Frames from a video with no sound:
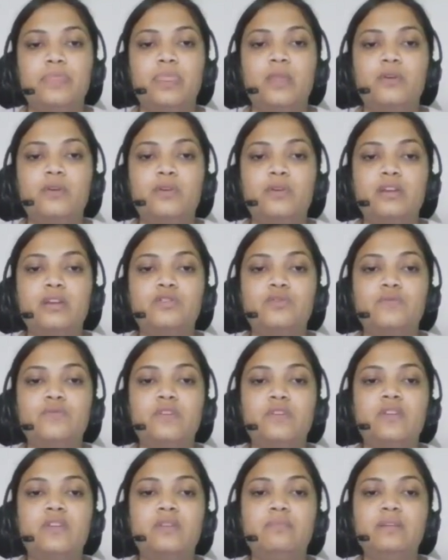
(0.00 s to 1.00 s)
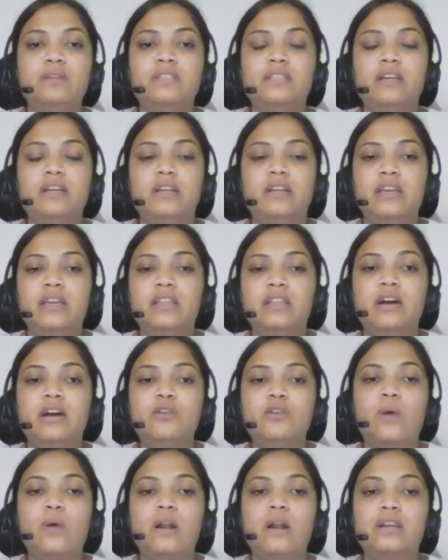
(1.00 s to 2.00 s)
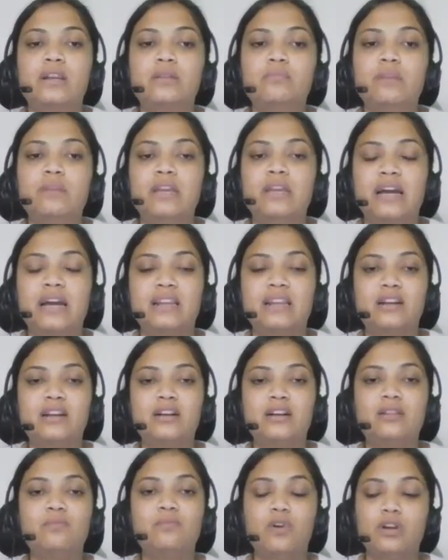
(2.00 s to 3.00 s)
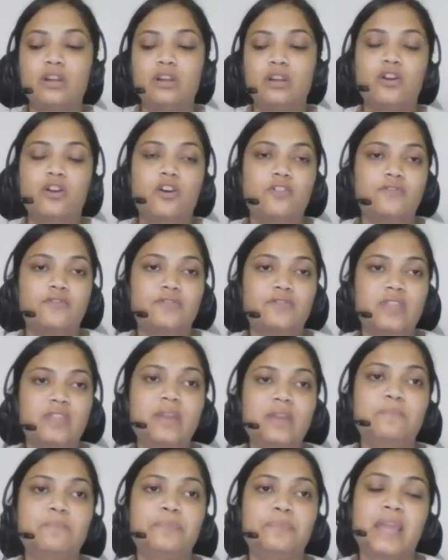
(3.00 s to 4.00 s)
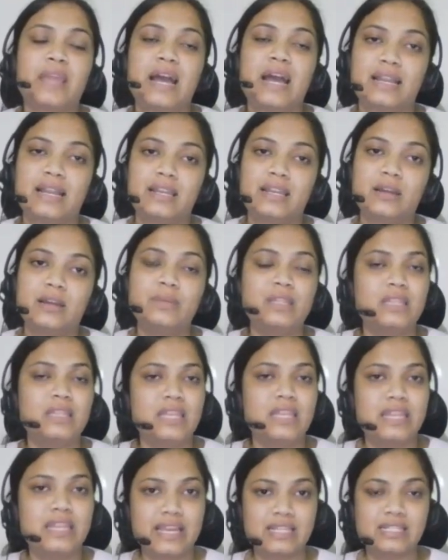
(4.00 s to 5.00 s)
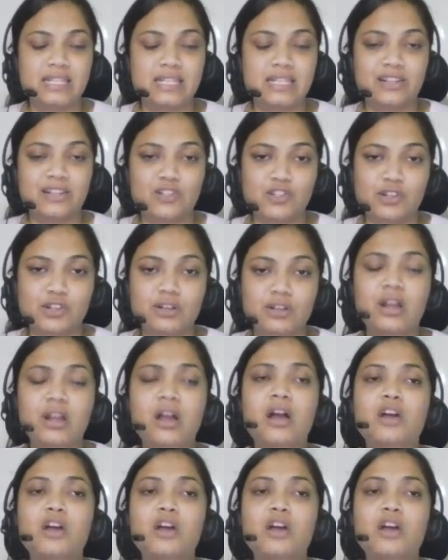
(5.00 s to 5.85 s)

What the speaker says: Okay, so we will be studying the quantum mechanical model of the atom in the next lecture.